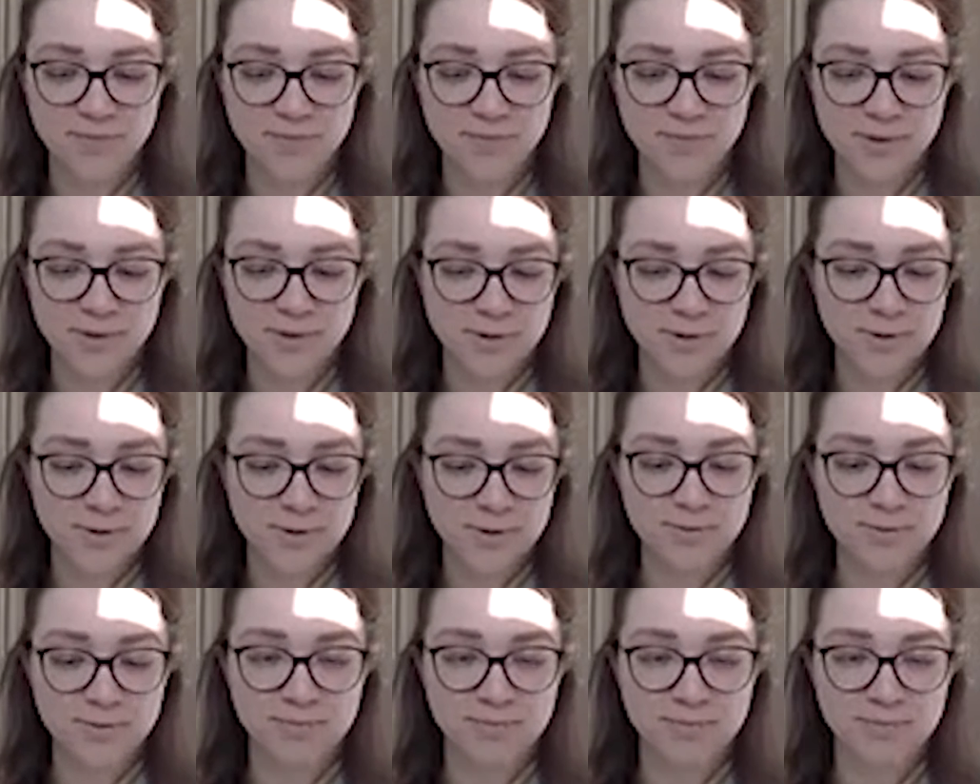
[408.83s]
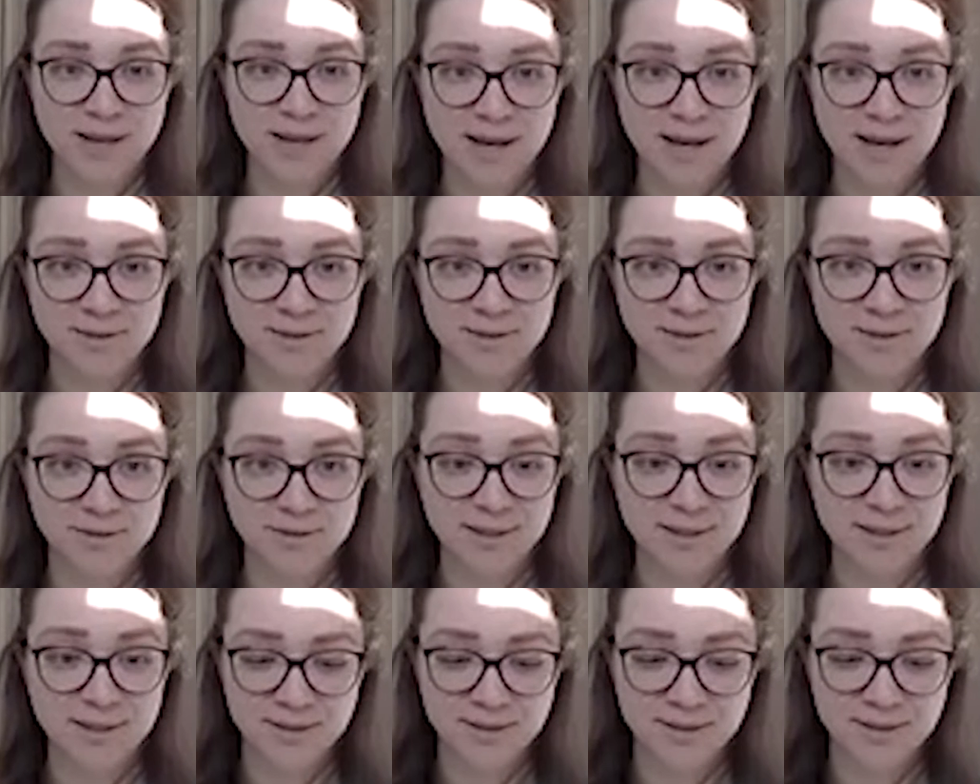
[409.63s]
You're
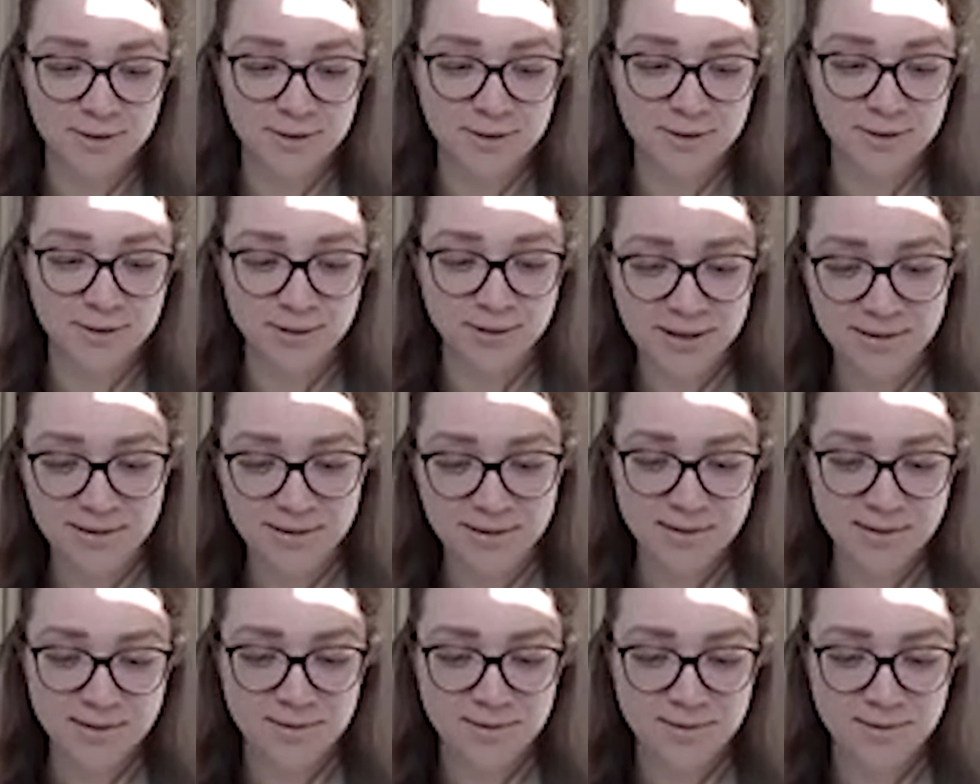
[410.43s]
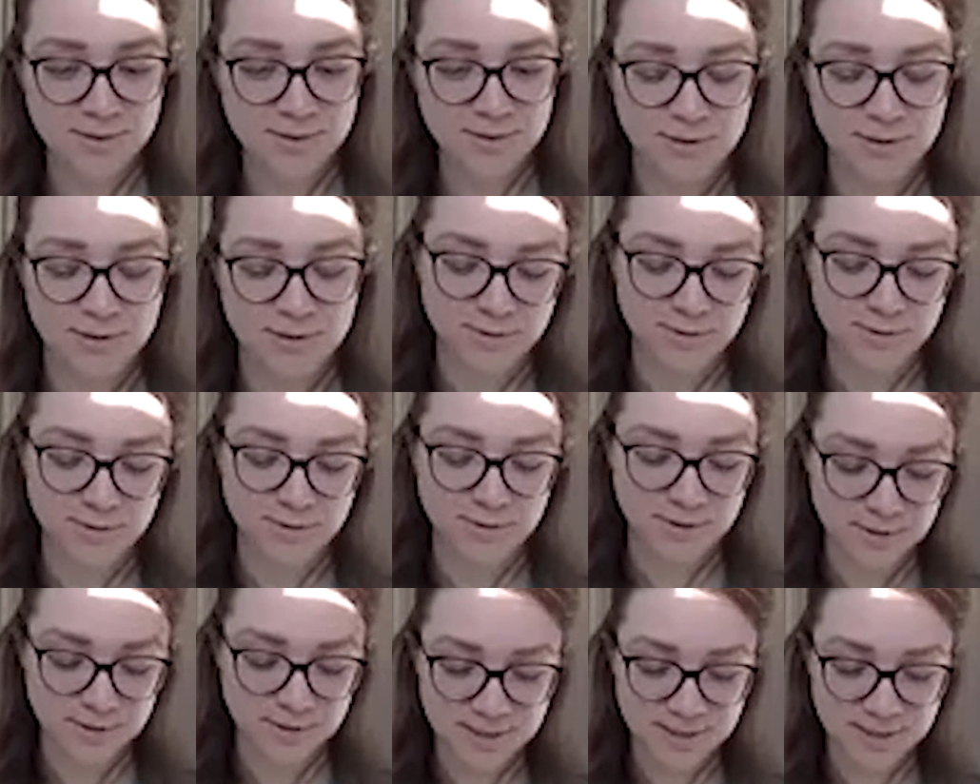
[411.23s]
gathering your data. So for
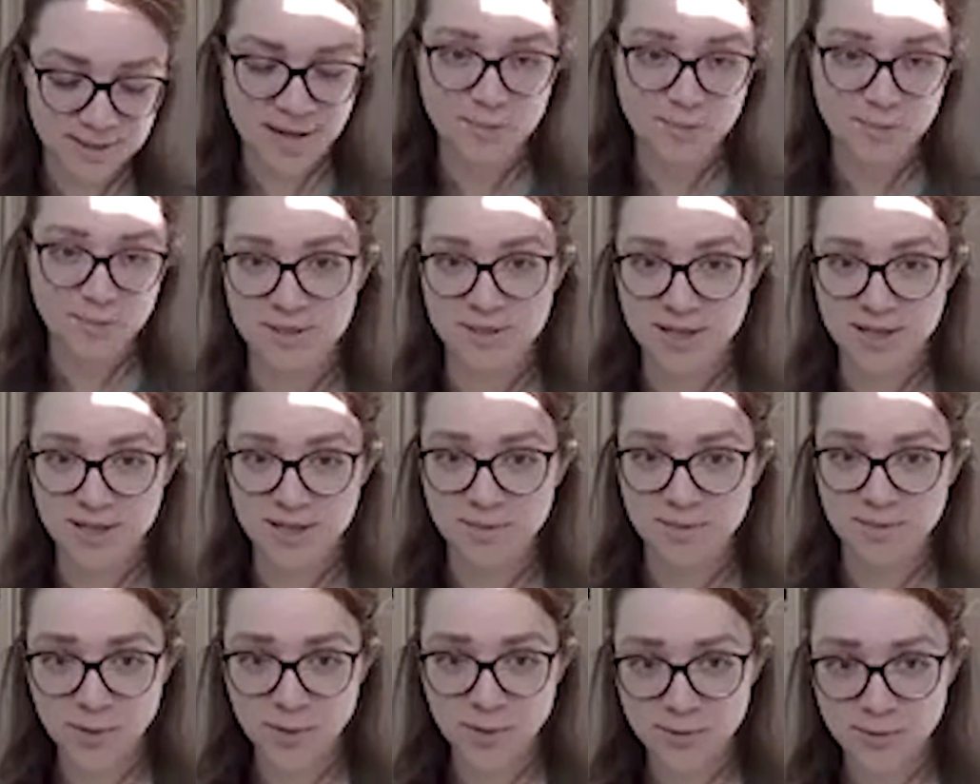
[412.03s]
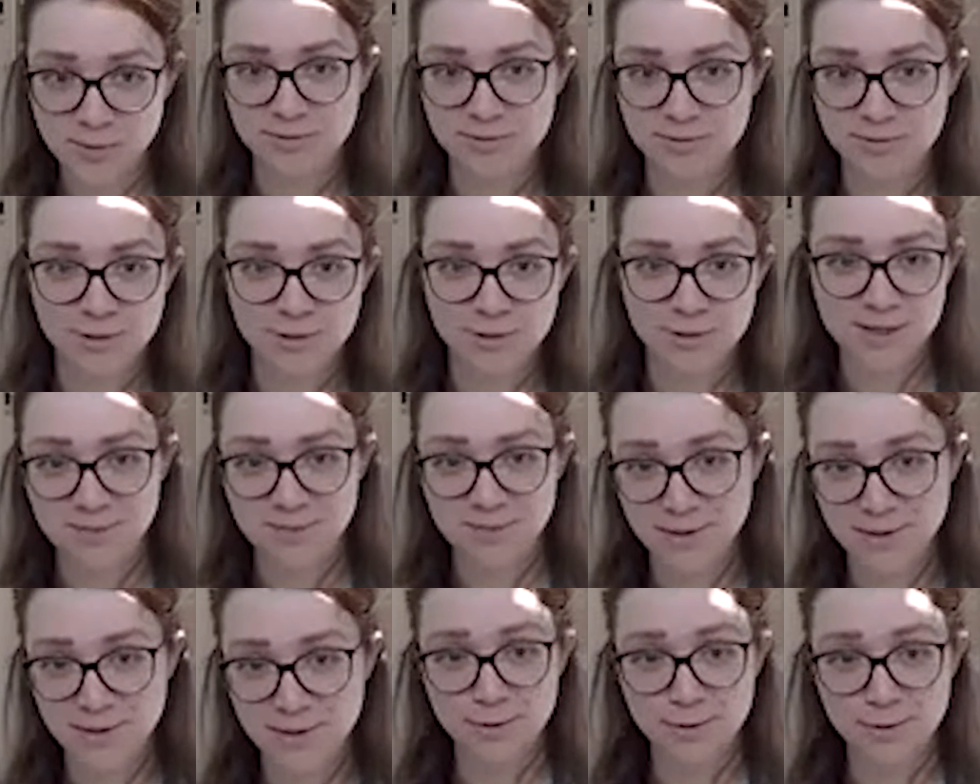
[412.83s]
the sample set mostly, for
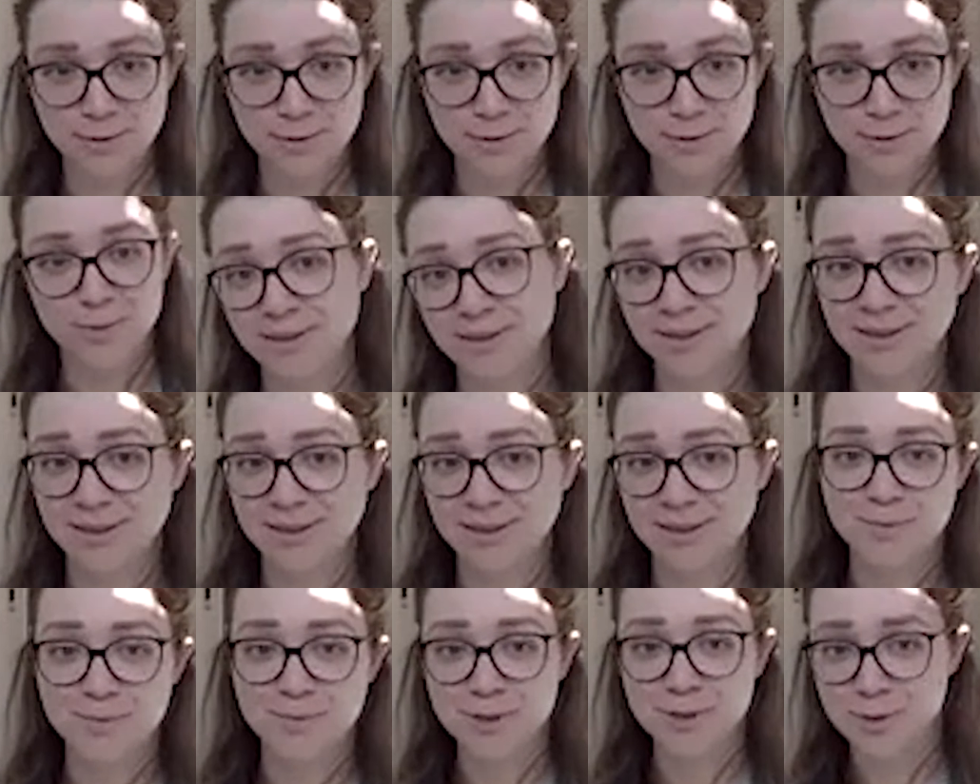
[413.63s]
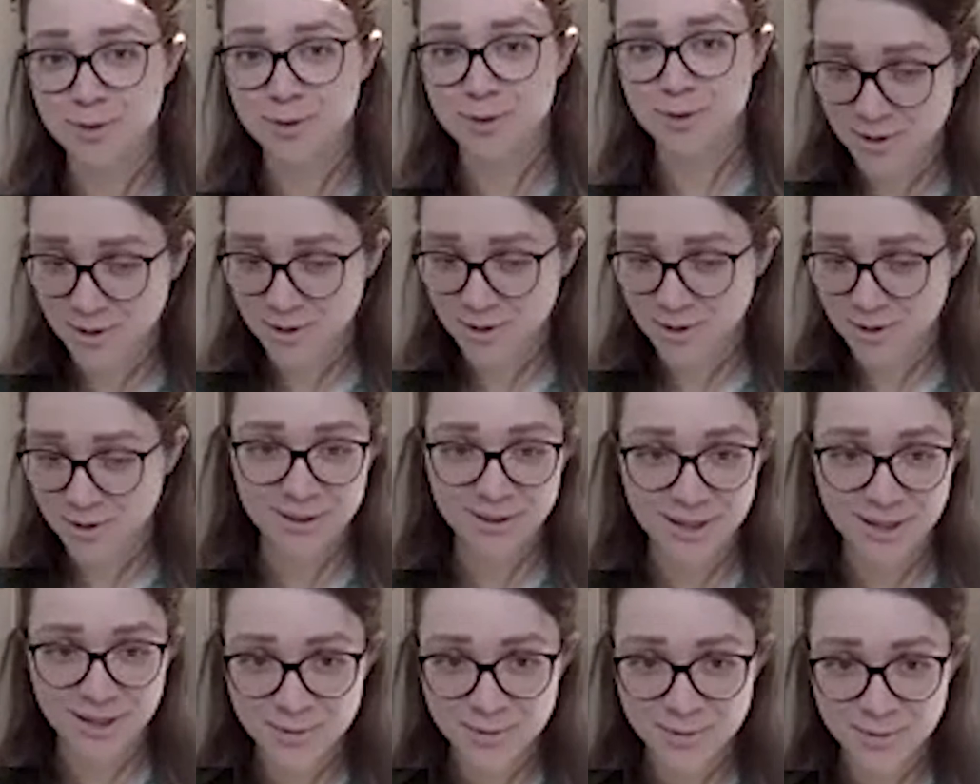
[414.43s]
example, if you're predicting numbers, you're preparing
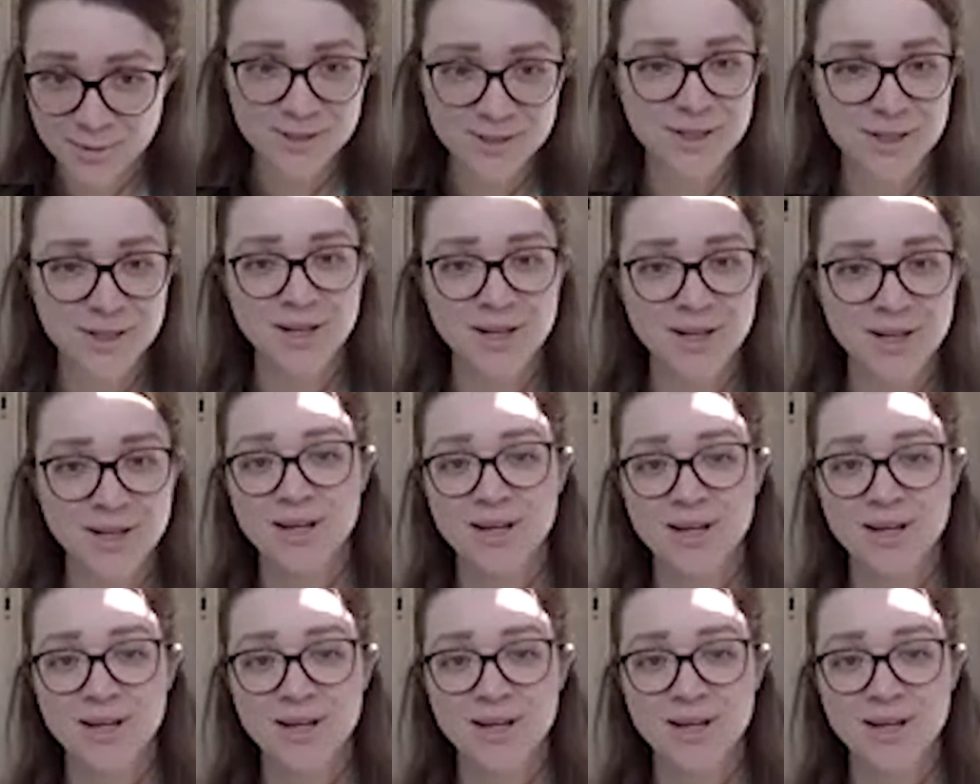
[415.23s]
the numbers.